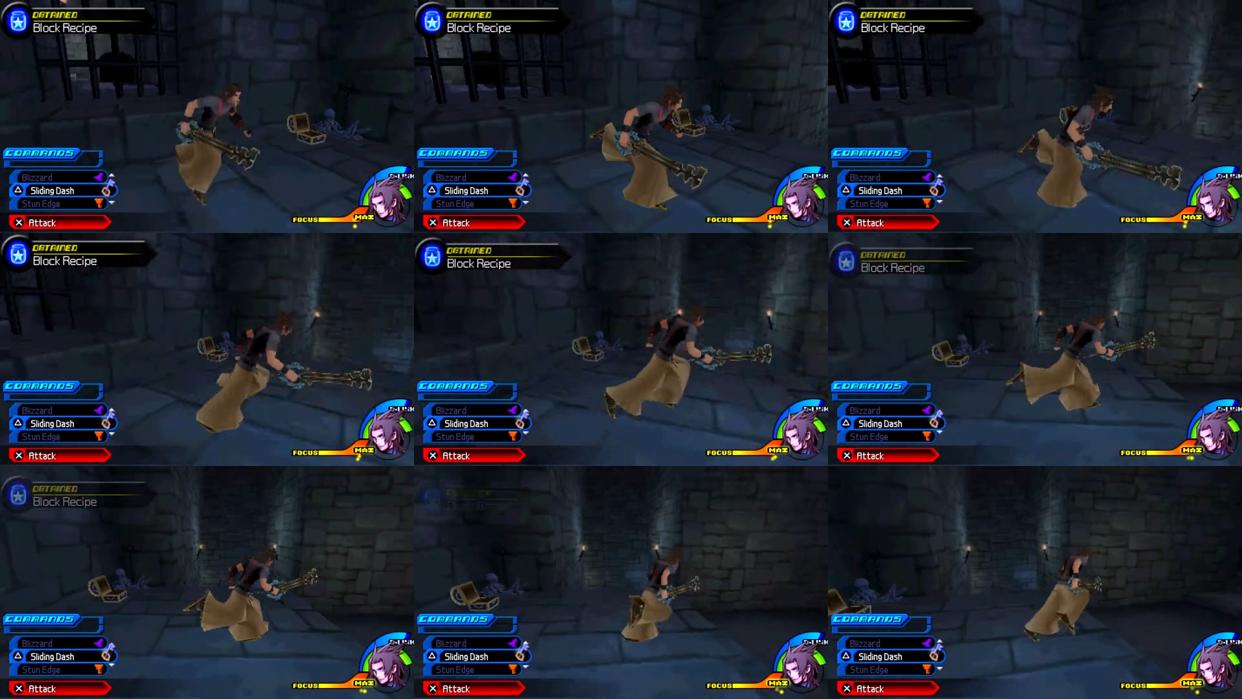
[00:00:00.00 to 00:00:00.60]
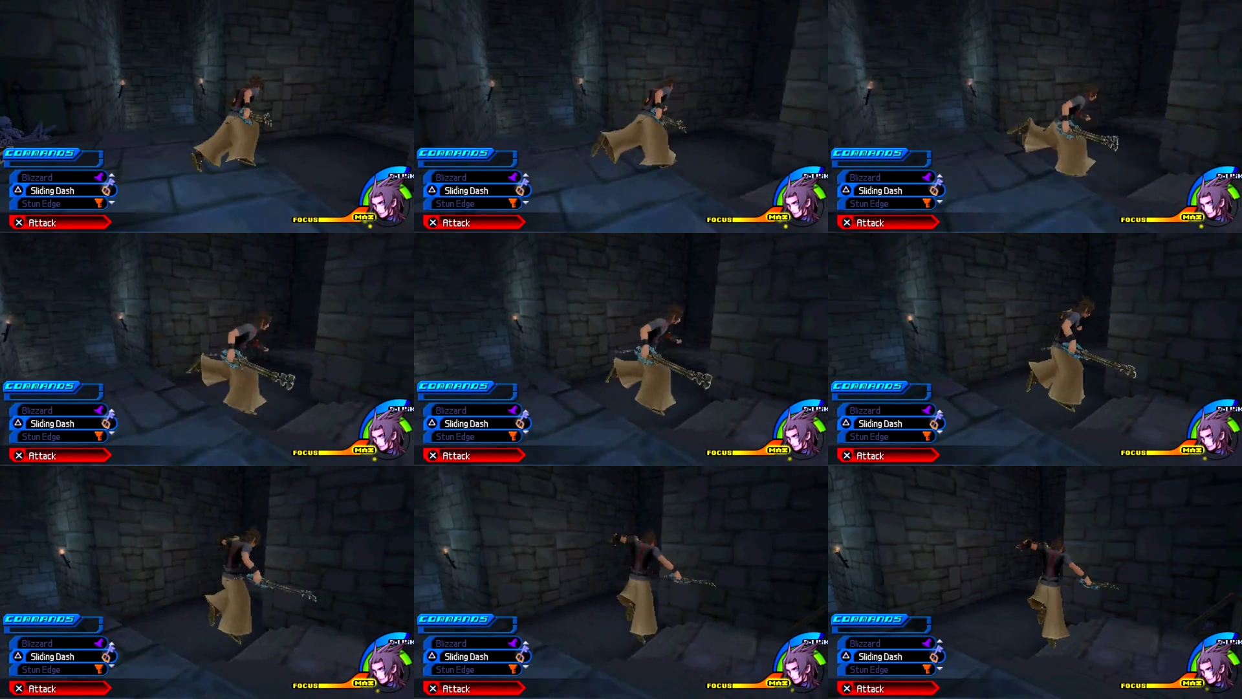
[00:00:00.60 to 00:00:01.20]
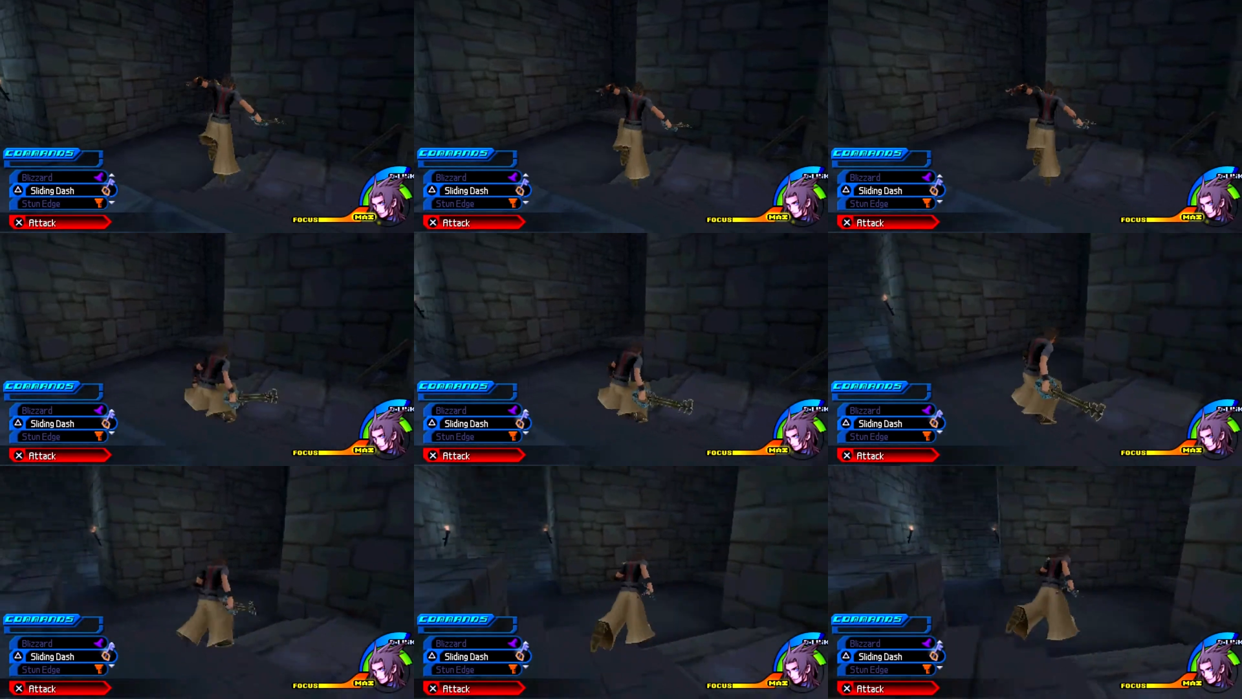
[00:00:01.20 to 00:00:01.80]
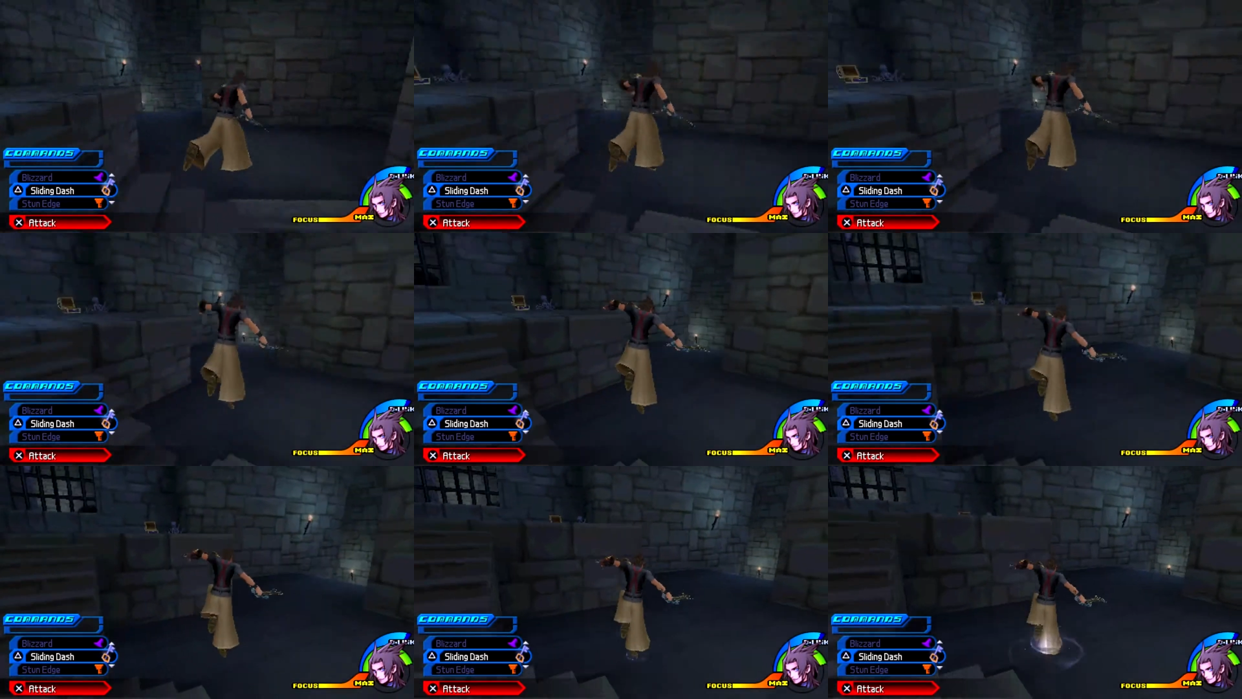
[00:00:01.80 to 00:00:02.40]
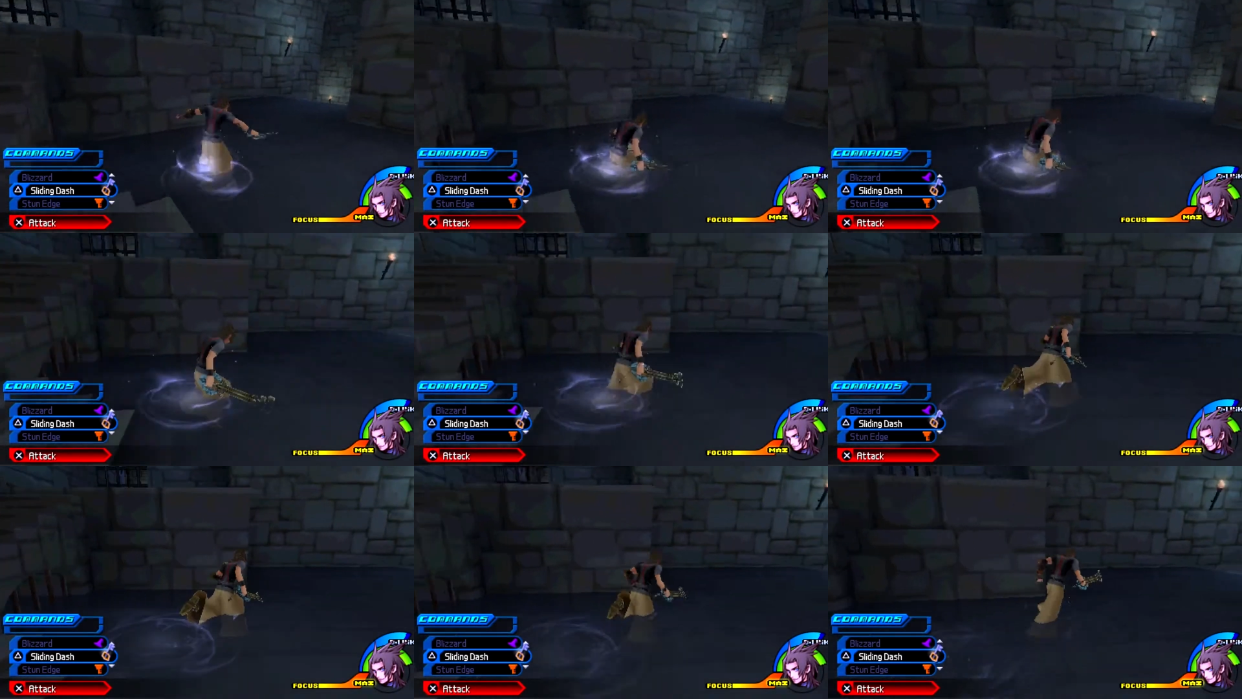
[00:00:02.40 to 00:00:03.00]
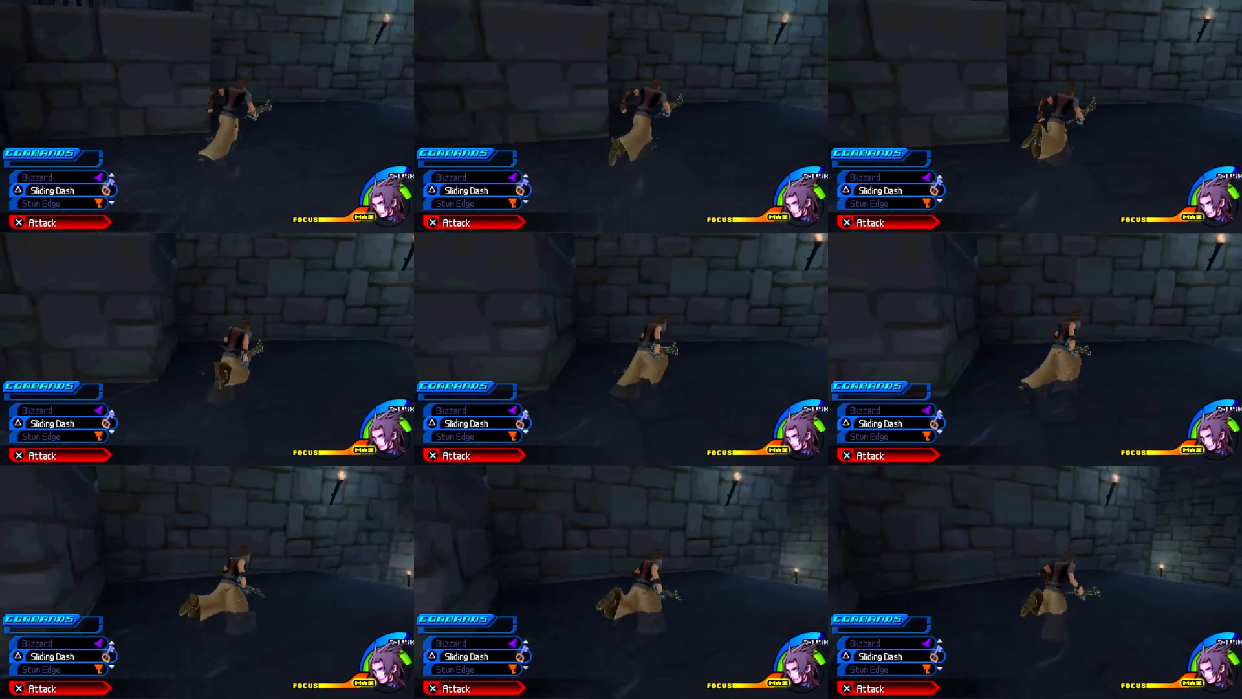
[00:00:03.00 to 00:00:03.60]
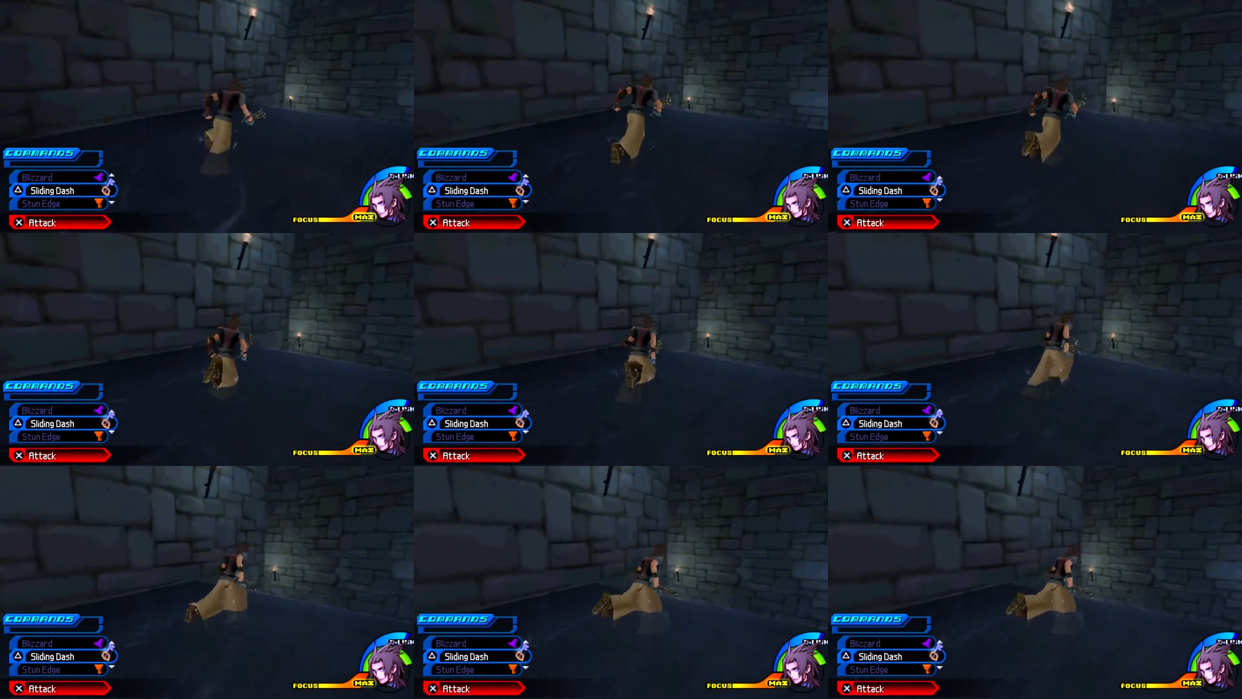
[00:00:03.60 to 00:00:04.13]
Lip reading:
Nobody's mouth can be seen.